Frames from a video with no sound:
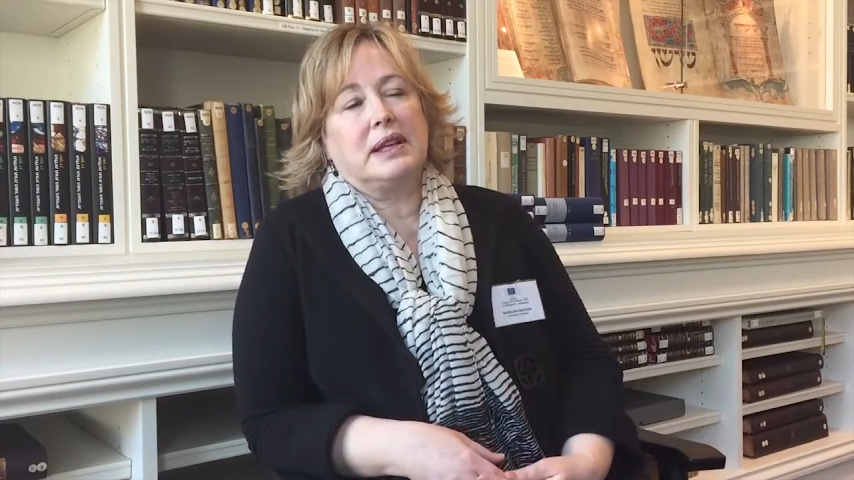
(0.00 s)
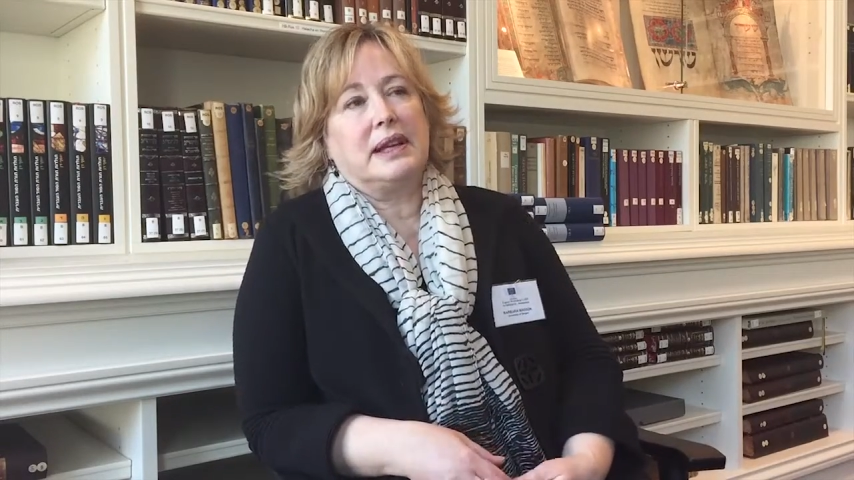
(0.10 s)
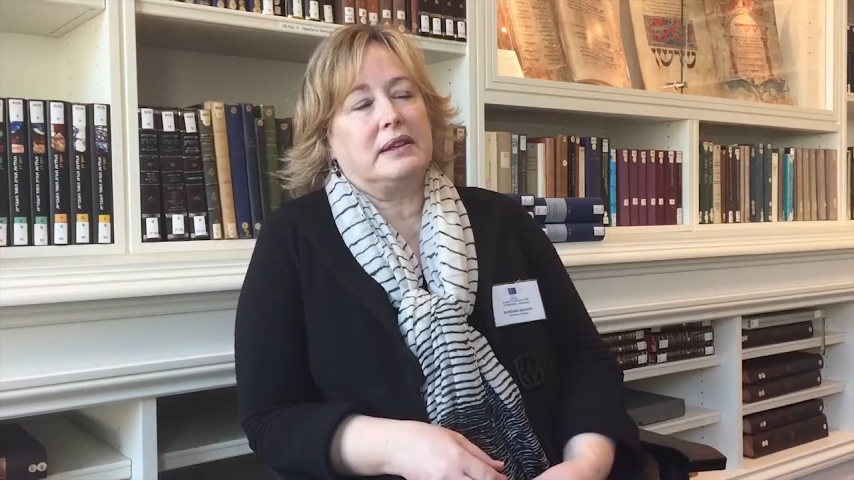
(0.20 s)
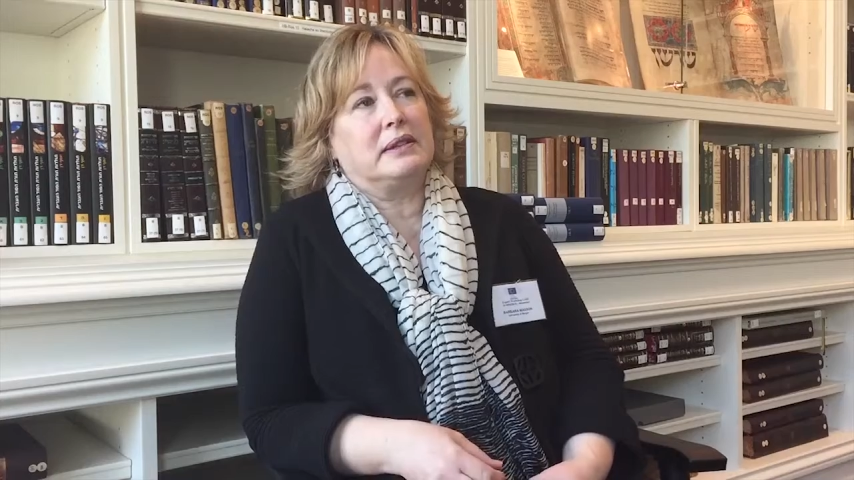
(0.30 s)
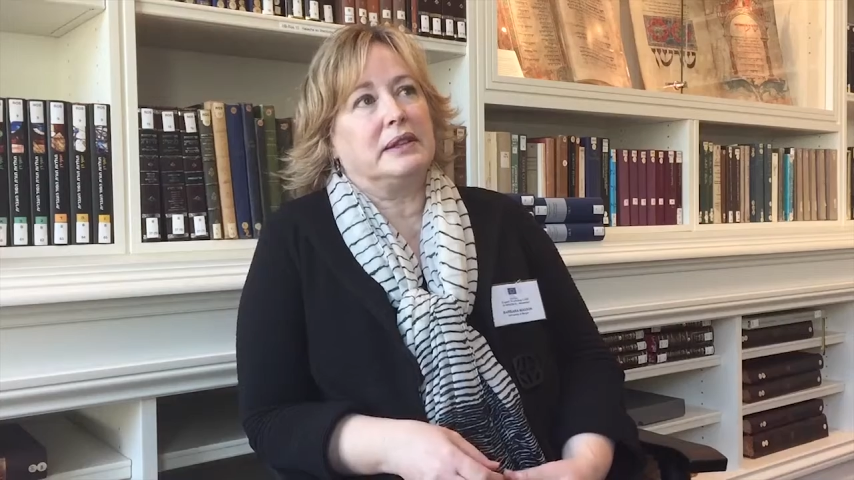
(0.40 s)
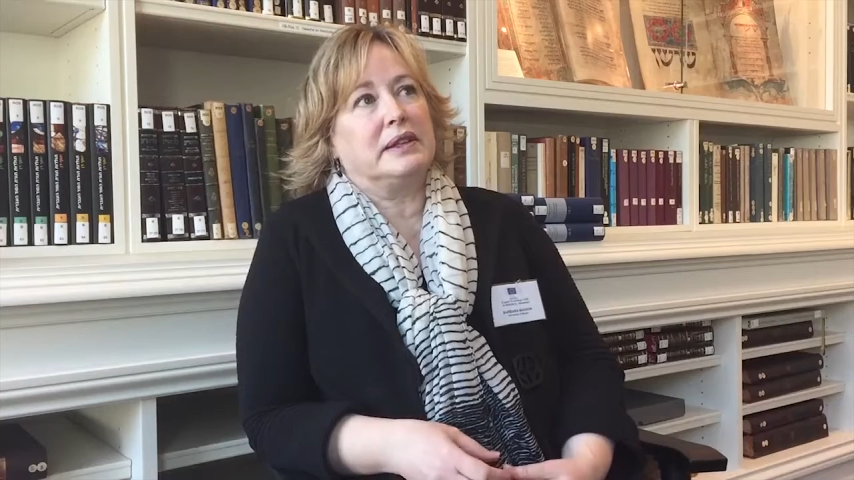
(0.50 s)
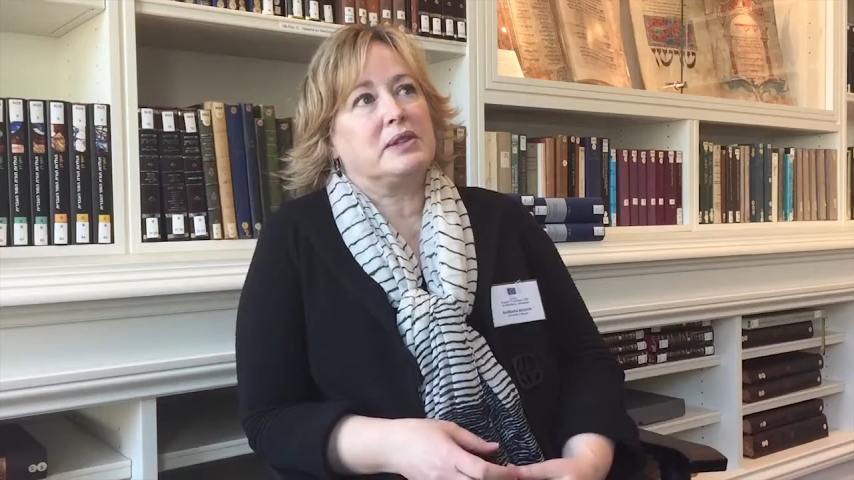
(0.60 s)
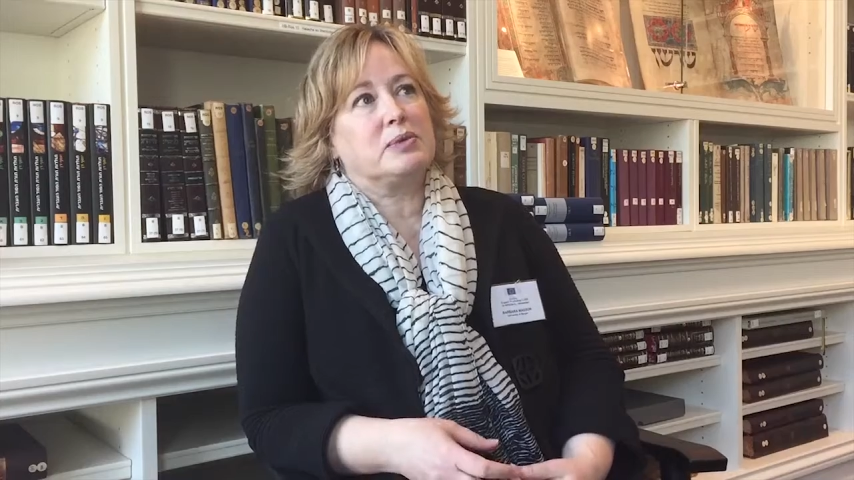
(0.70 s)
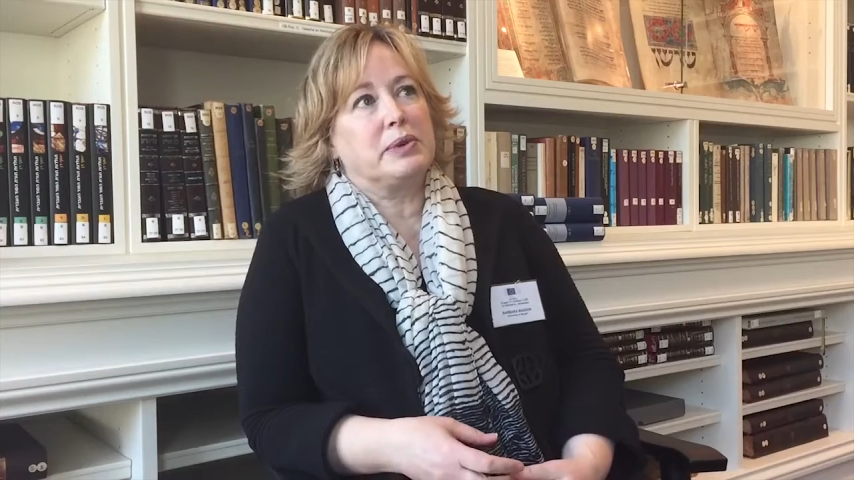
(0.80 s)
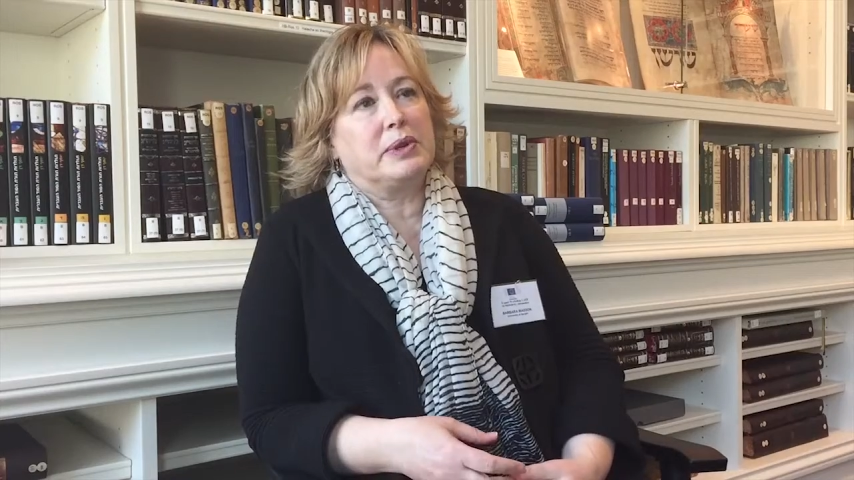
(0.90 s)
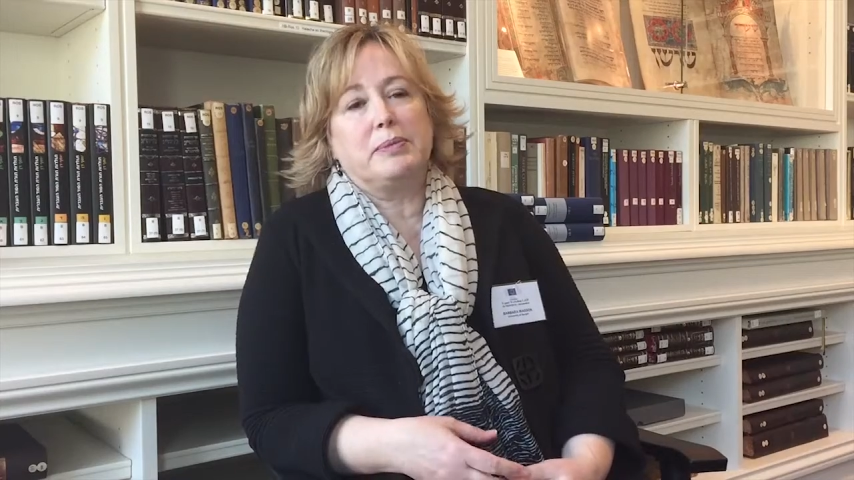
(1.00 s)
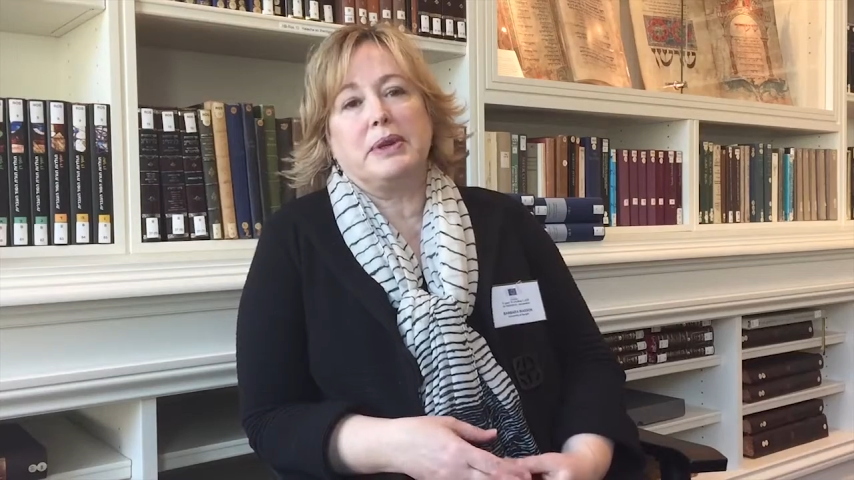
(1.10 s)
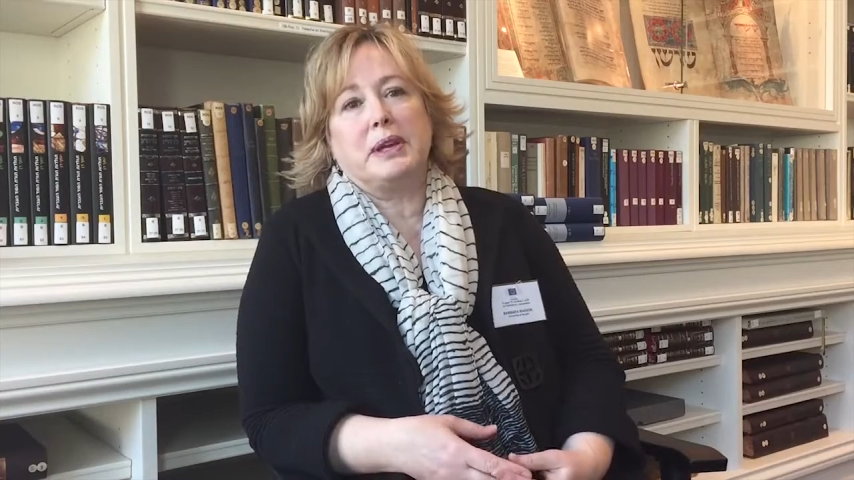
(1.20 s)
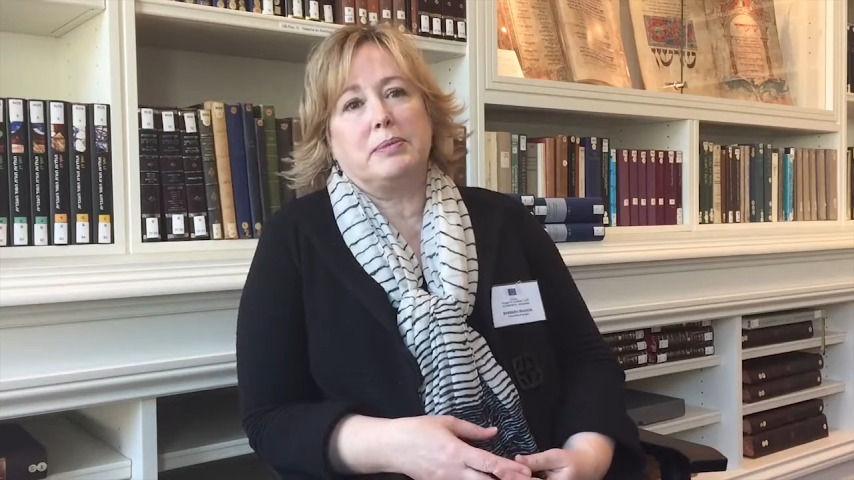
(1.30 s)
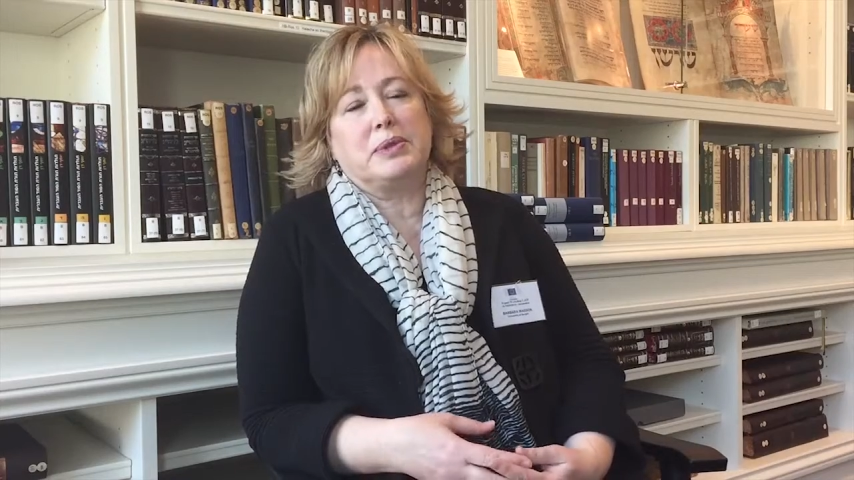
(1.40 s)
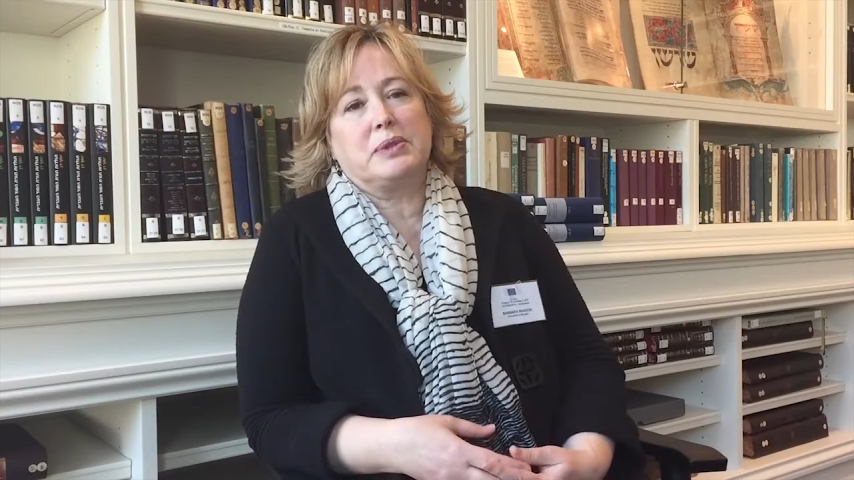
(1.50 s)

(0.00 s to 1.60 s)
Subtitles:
that analytics will be able